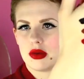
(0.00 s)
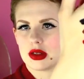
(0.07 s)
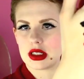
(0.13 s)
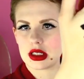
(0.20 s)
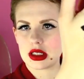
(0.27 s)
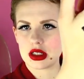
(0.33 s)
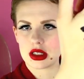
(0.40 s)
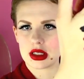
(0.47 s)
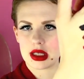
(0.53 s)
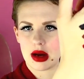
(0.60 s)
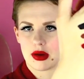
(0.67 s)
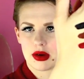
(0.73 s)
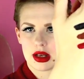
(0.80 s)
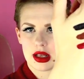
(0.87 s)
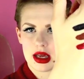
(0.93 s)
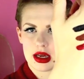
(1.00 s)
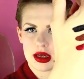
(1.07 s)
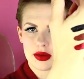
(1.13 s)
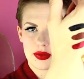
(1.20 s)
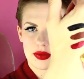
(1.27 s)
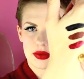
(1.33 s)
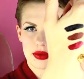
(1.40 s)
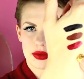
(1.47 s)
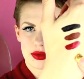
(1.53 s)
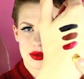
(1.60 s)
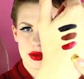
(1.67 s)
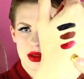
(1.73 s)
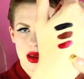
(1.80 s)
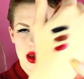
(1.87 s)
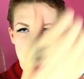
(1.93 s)
which is just that one there.
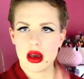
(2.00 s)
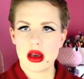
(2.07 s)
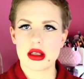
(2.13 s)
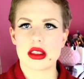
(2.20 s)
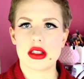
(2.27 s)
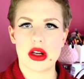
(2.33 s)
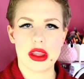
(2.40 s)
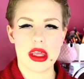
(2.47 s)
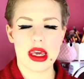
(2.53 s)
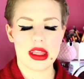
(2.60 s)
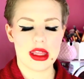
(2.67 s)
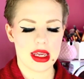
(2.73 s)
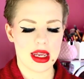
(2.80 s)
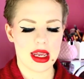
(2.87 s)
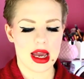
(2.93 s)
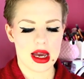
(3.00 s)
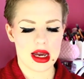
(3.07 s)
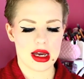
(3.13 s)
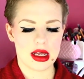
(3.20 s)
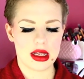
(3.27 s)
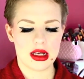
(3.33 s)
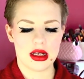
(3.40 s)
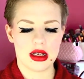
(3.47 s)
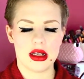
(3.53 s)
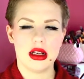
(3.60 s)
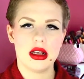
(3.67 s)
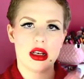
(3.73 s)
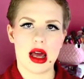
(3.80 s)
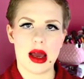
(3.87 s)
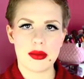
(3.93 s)
So they're the
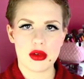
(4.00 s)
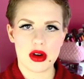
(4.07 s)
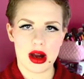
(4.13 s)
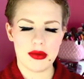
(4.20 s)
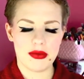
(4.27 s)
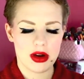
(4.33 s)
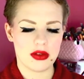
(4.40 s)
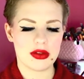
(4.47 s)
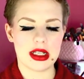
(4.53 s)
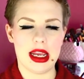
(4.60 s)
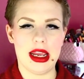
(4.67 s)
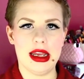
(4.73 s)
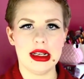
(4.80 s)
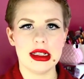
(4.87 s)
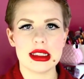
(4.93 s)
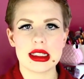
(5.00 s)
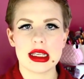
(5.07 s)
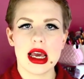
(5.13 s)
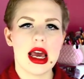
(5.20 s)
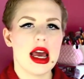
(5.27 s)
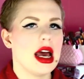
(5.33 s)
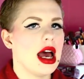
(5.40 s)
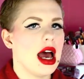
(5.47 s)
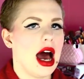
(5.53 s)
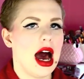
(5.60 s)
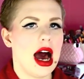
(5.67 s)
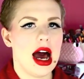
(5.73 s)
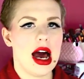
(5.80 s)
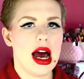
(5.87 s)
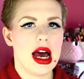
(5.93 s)
Lime Crime Velveteens.
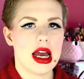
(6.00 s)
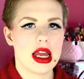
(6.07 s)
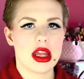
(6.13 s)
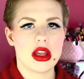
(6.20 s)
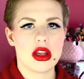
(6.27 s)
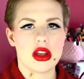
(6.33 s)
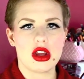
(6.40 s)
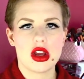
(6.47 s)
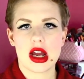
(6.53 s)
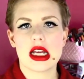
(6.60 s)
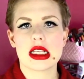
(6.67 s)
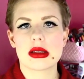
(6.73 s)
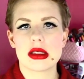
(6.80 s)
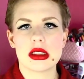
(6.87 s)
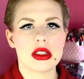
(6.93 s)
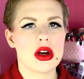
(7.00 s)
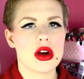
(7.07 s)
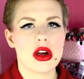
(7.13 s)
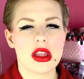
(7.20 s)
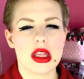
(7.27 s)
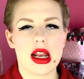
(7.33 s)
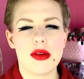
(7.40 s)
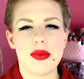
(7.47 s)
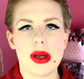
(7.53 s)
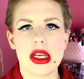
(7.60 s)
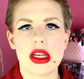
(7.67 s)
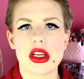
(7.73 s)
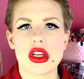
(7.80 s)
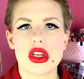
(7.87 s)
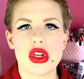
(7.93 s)
You guys know that I've
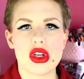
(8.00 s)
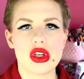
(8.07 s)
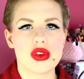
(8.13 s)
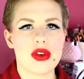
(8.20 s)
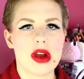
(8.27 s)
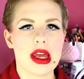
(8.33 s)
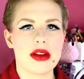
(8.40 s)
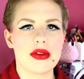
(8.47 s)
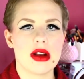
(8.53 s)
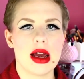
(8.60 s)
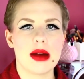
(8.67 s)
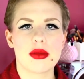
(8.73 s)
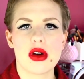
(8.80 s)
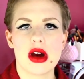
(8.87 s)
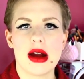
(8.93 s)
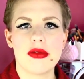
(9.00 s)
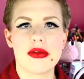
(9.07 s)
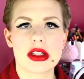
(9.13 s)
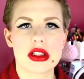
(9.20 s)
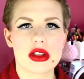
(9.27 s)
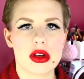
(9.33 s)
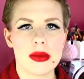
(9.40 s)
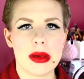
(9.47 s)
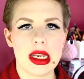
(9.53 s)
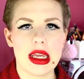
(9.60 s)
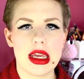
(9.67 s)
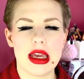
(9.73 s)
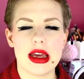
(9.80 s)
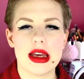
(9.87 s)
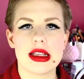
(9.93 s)
been a huge fan of Lime Crime for so
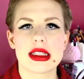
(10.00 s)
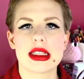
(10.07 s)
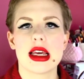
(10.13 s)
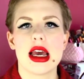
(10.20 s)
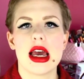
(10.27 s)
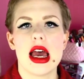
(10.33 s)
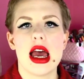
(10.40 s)
many years,